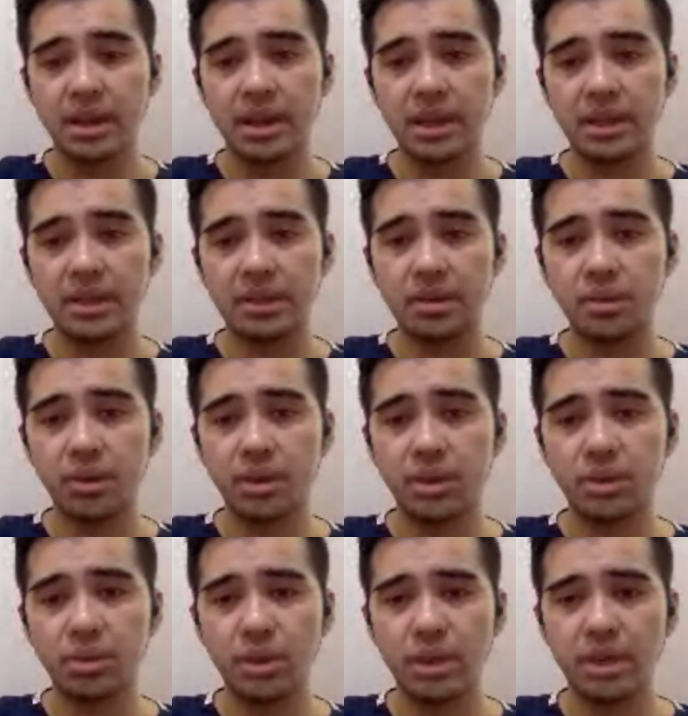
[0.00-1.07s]
you can
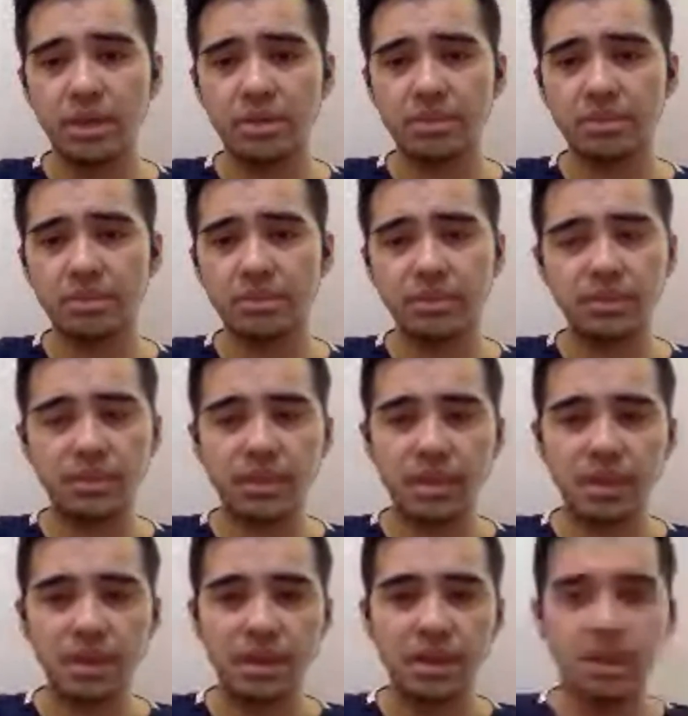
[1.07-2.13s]
do a HIIT
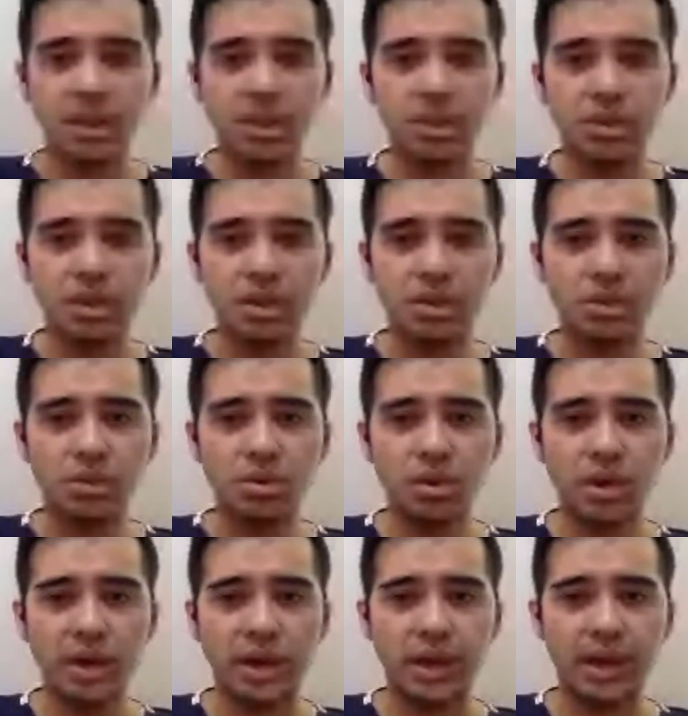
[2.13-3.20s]
of 4
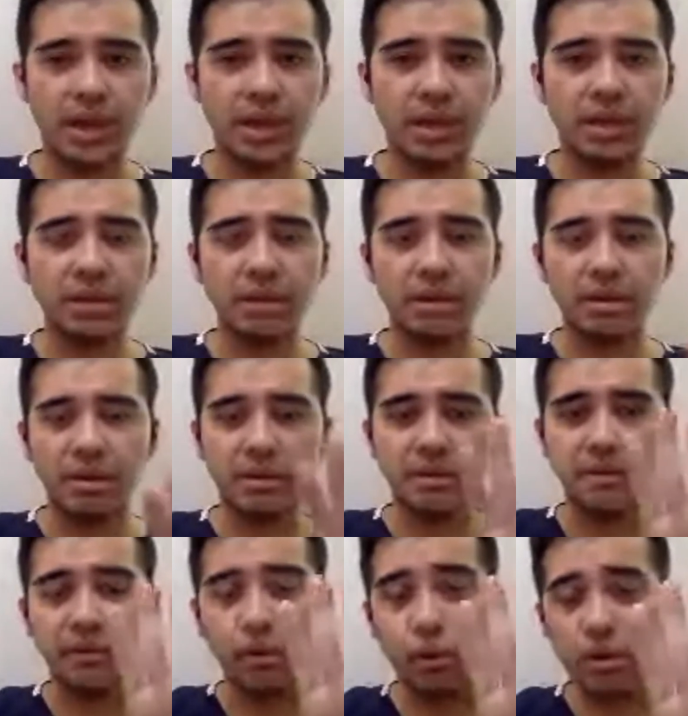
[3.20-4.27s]
minutes,
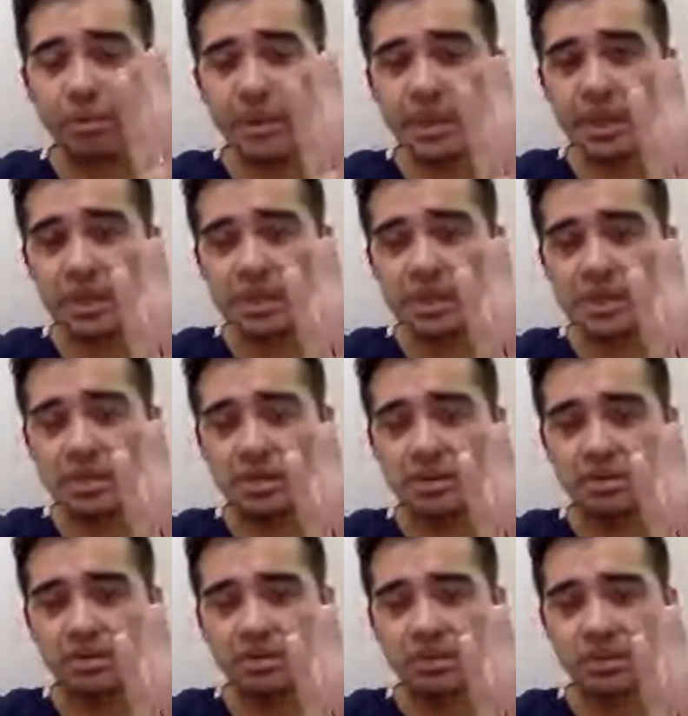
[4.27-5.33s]
followed by 4 minutes
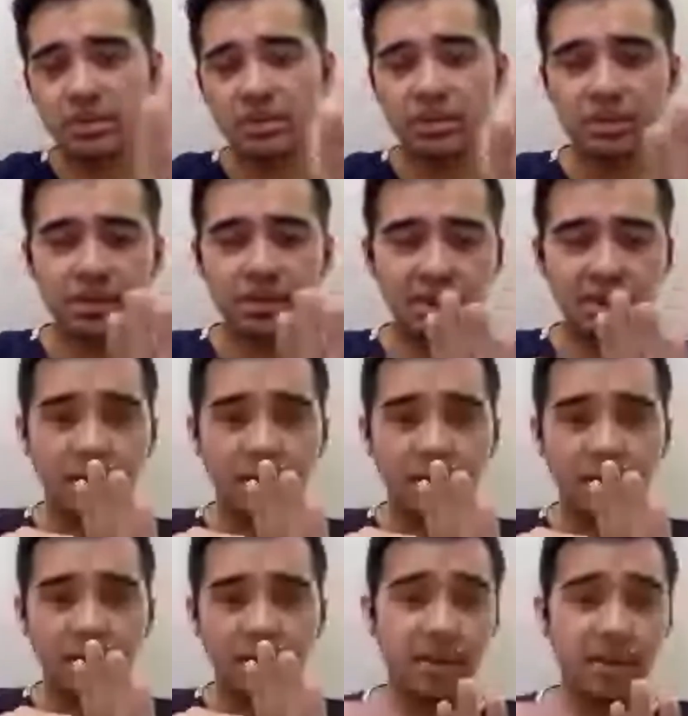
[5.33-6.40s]
of rest,
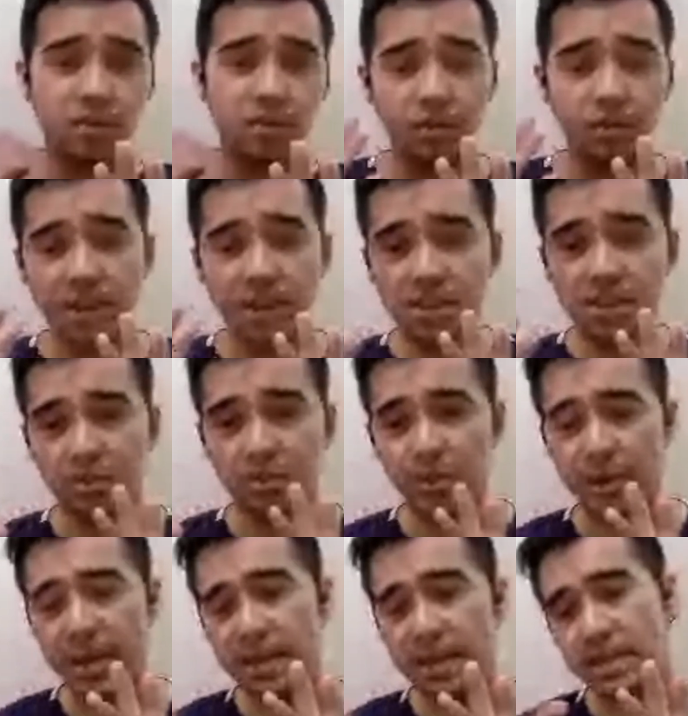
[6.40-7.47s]
and then repeat
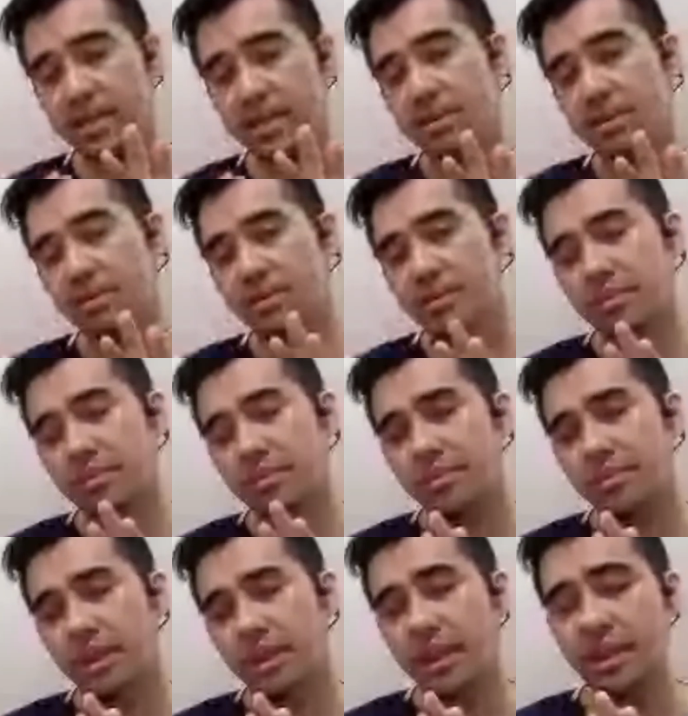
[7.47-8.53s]
that for
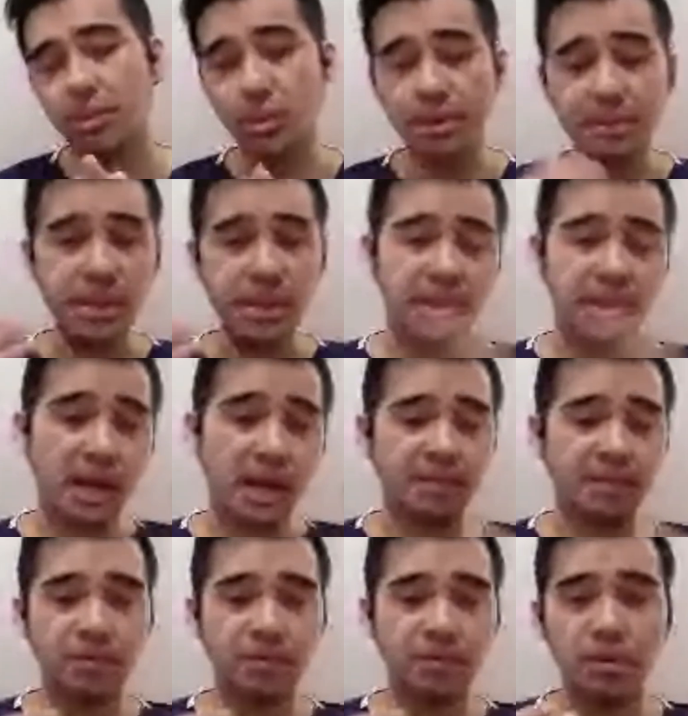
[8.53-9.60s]
5 sessions or 5
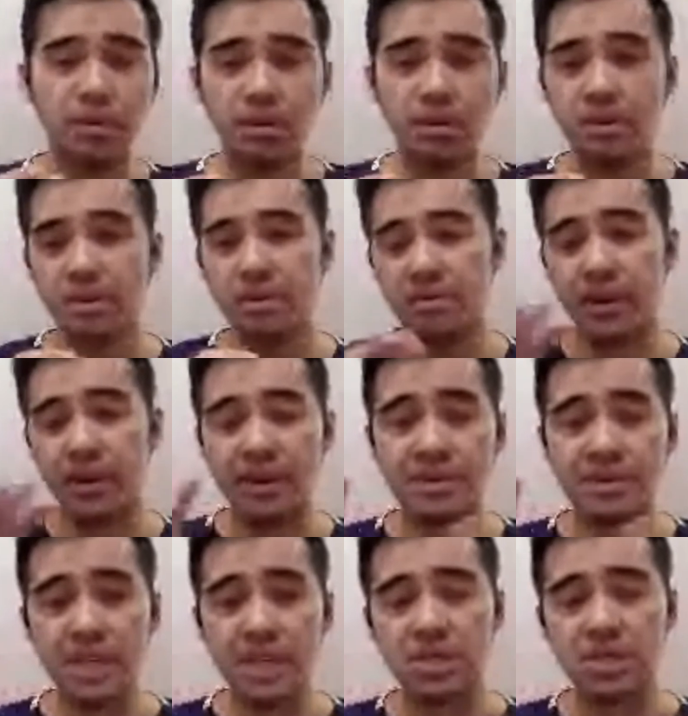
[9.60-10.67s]
times. So
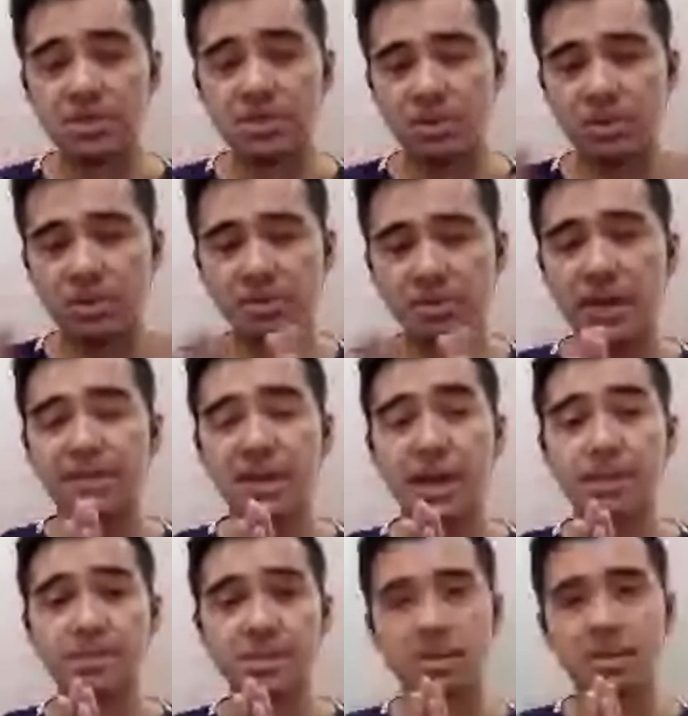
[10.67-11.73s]
that's about
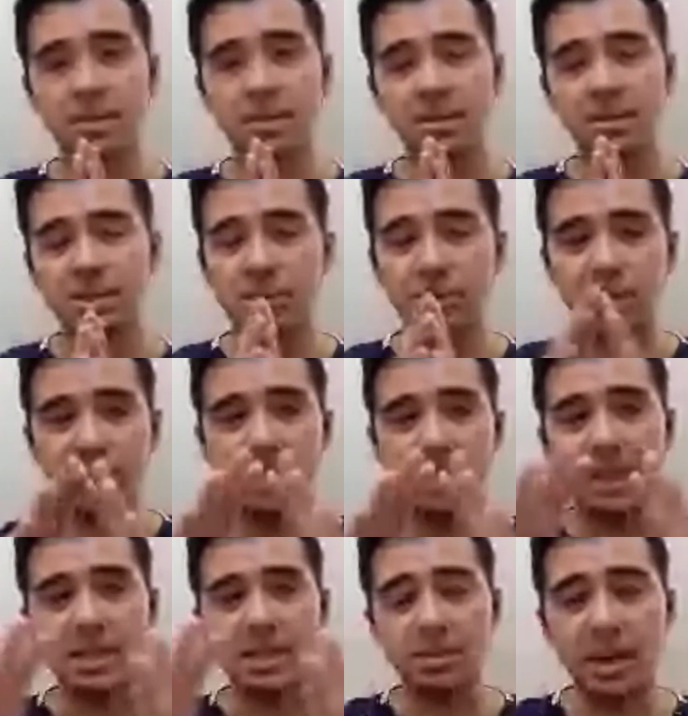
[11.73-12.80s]
20 minutes of HIIT
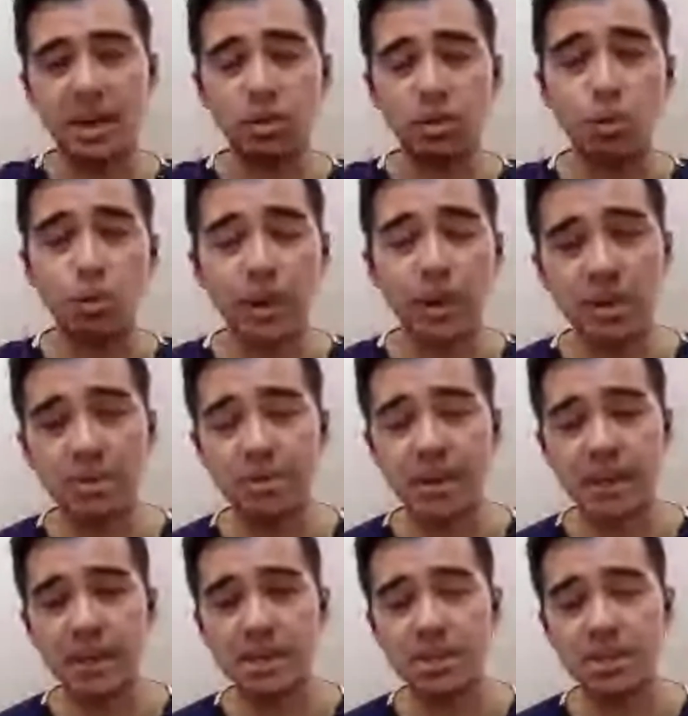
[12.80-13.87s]
training per day.
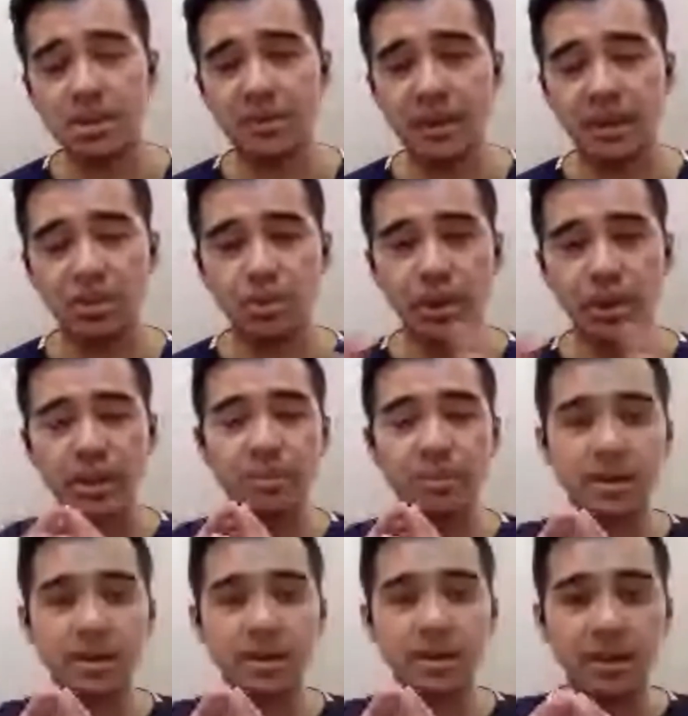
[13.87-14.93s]
That
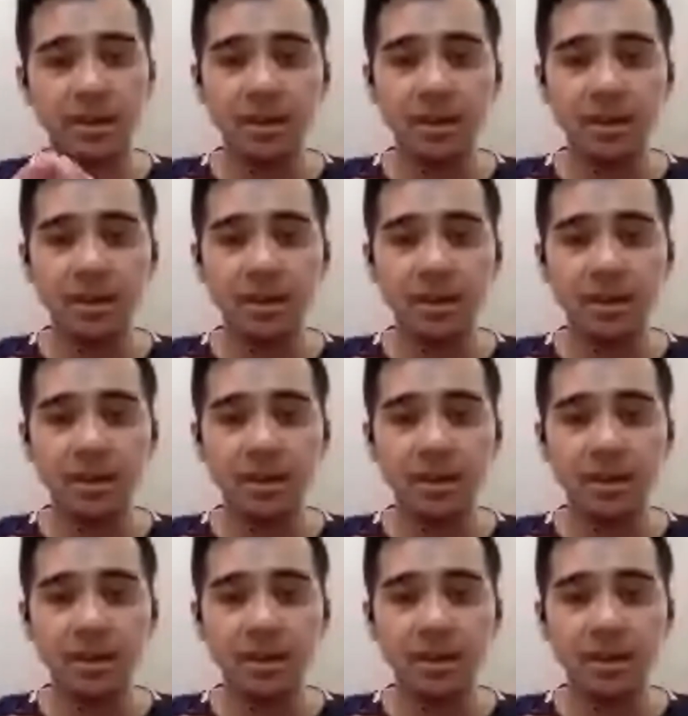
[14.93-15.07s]
is